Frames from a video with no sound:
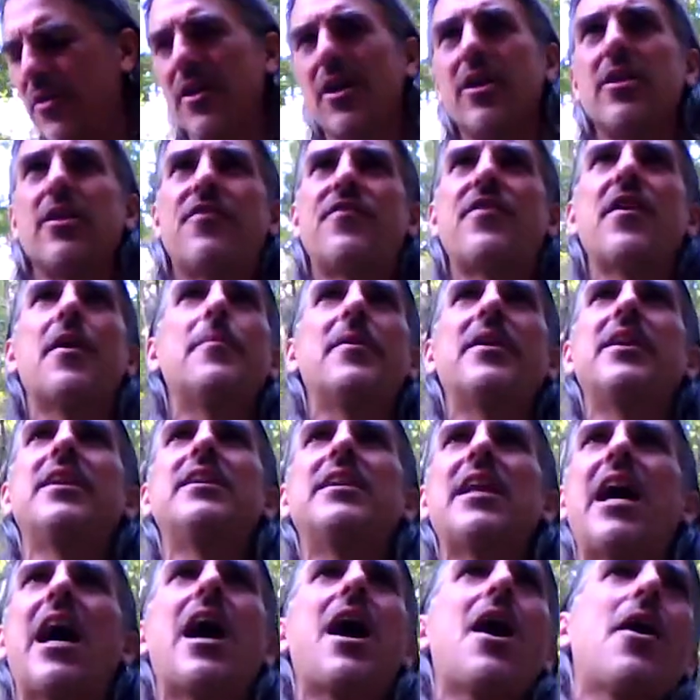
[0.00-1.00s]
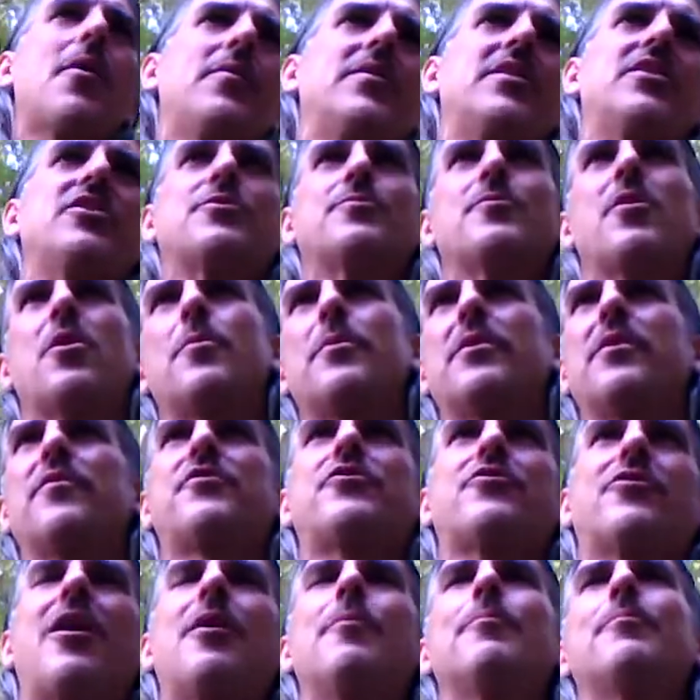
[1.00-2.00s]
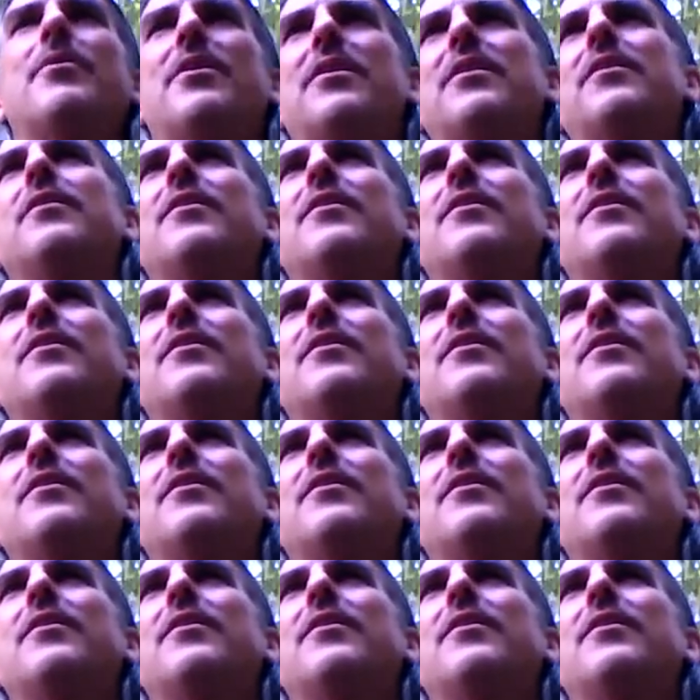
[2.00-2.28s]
the feminine now in this moment of Trump and,